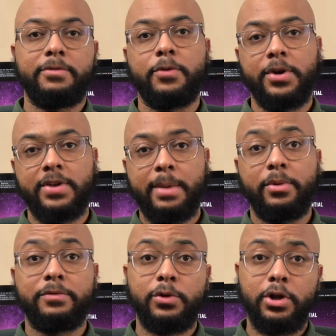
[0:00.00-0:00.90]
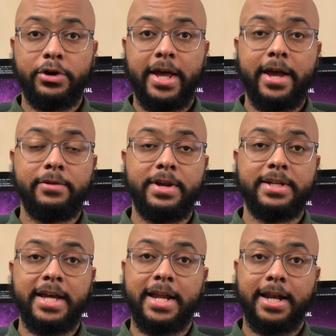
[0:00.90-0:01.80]
For example, if you learn
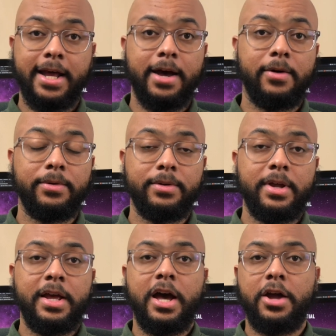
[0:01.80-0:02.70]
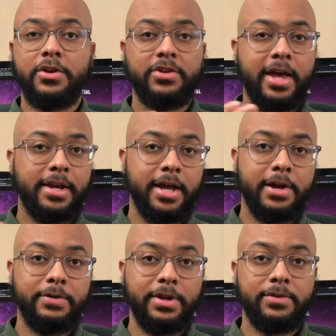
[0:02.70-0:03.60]
Aries in and out, understand
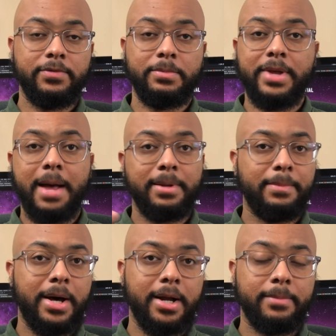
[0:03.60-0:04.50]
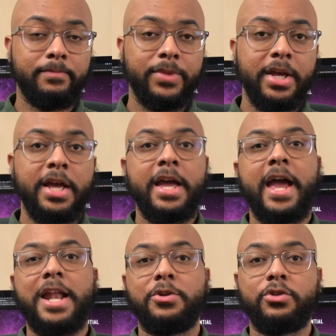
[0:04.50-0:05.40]
Aries from top to bottom,
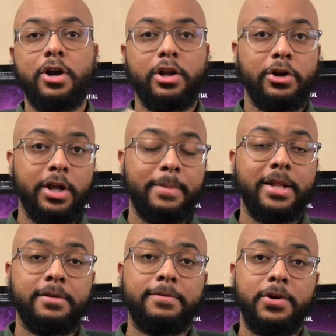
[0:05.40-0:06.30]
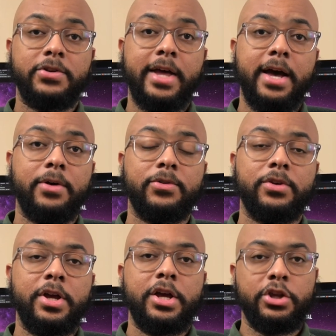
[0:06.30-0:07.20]
and you start learning about the first house,
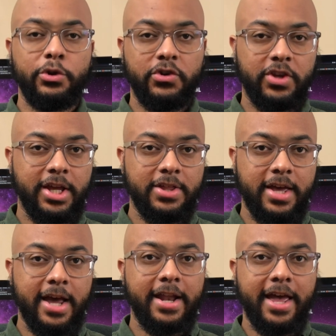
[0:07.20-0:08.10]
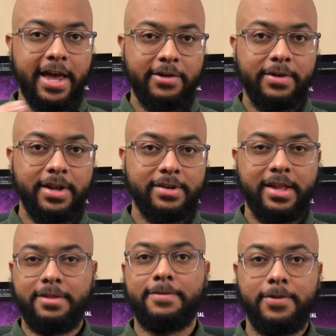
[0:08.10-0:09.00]
you'll see that Aries
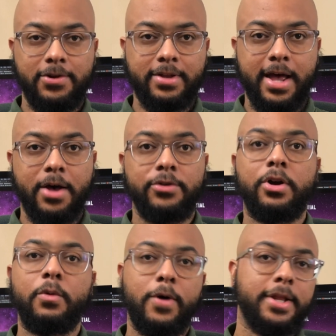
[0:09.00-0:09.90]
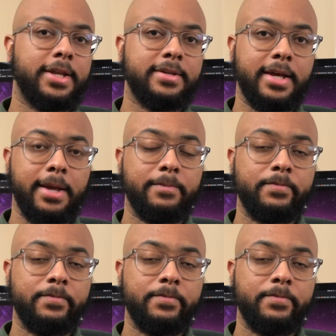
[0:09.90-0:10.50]
and the first house are one and the same.